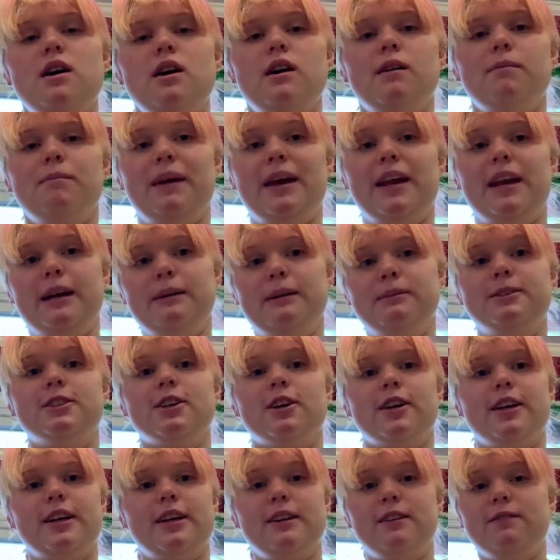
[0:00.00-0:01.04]
me and him
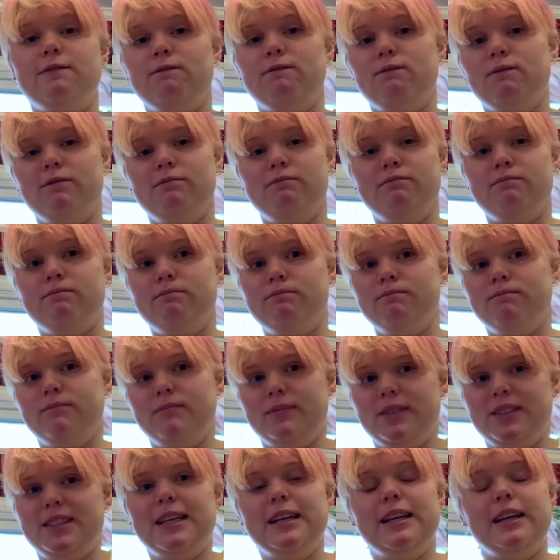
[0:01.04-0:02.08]
started
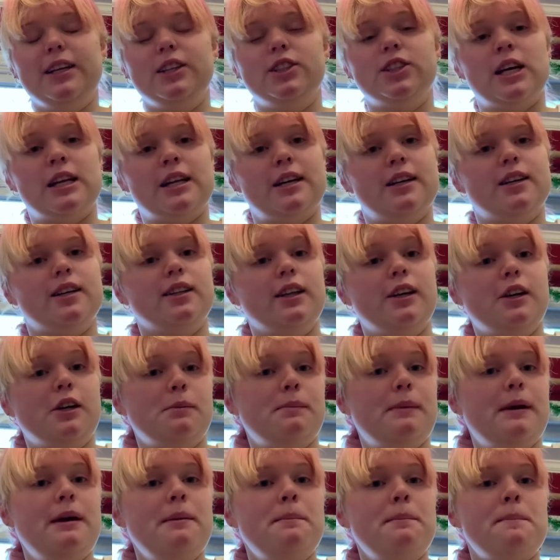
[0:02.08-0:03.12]
seeing each other a little
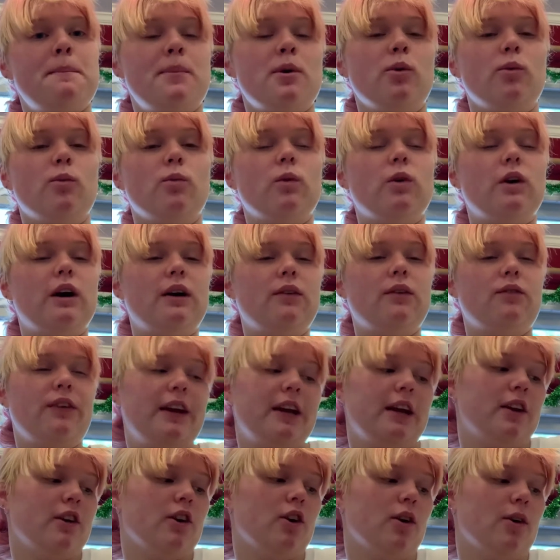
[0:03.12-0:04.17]
bit, but we
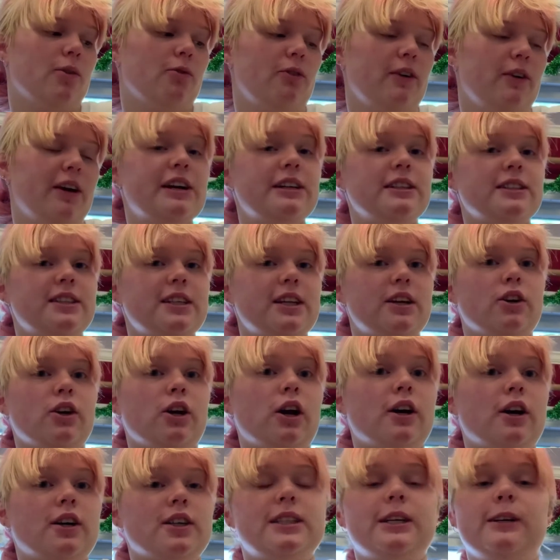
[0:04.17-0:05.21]
didn't know if we considered
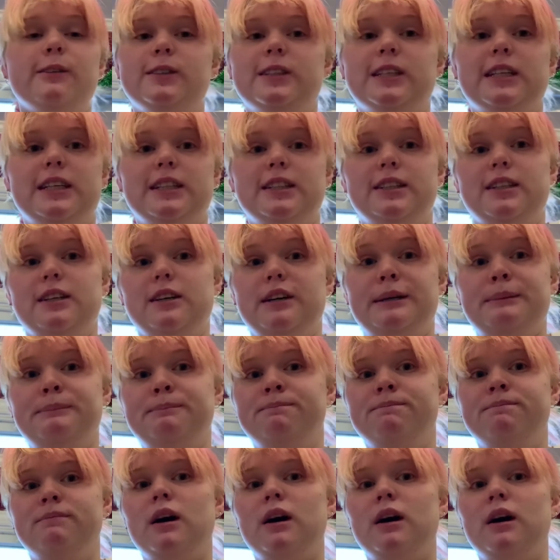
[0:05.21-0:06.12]
ourselves as a